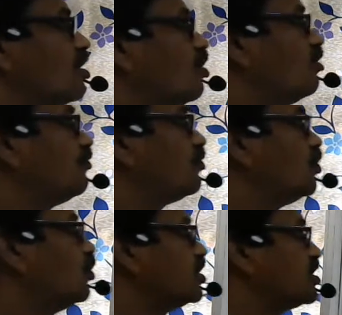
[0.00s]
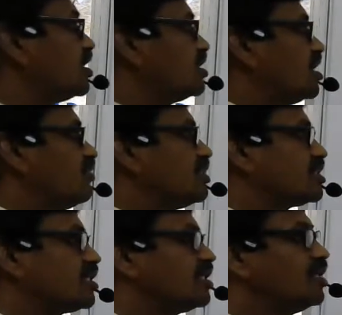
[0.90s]
of lowest energy levels
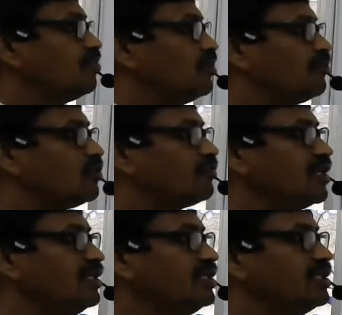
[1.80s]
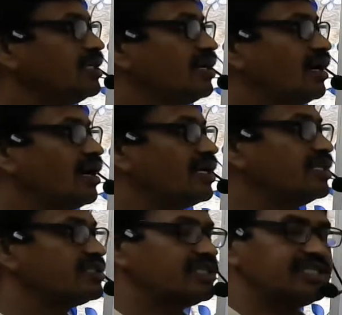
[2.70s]
before filling
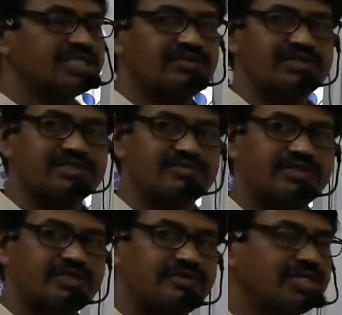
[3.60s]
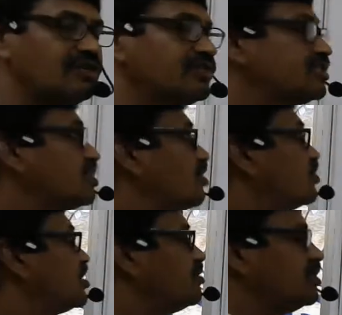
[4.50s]
highest energy levels. What is the meaning of this? Ground
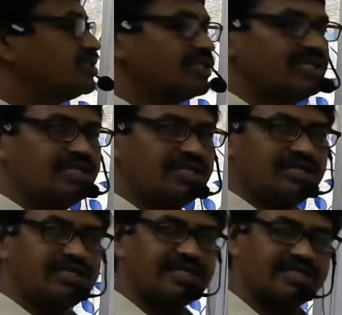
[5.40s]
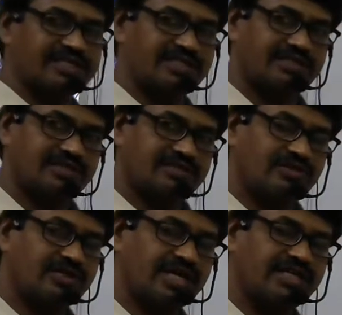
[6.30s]
state means direct,
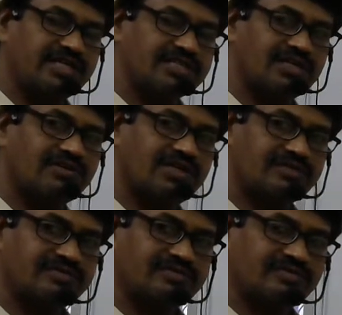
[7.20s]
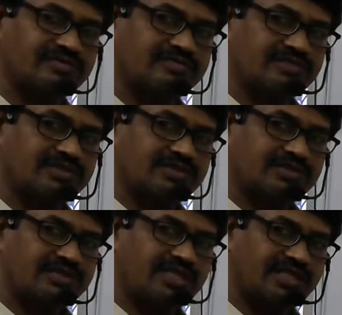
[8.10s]
not high energy level.
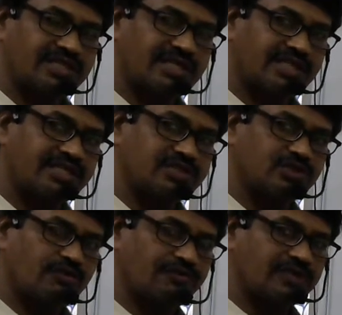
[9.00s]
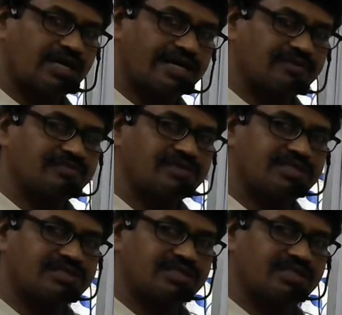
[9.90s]
Direct, the energy of that atom
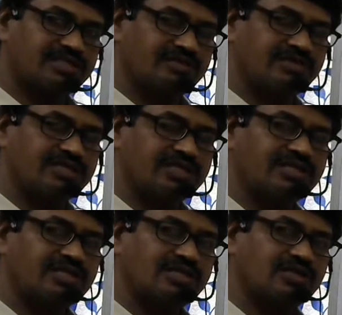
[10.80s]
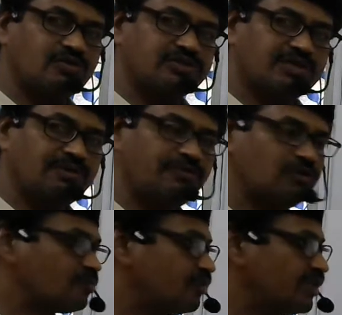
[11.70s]
is nothing but ground state before
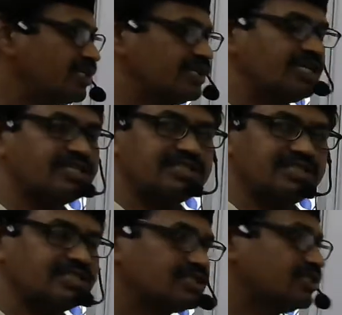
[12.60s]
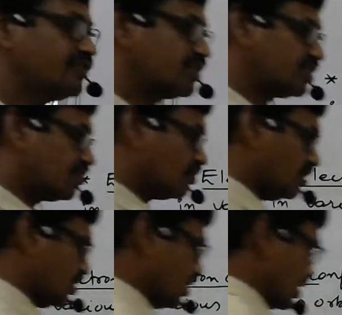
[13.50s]
providing energy. See, for
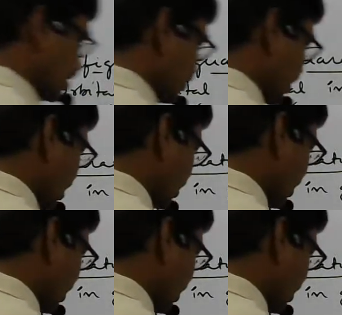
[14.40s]
example, here one electron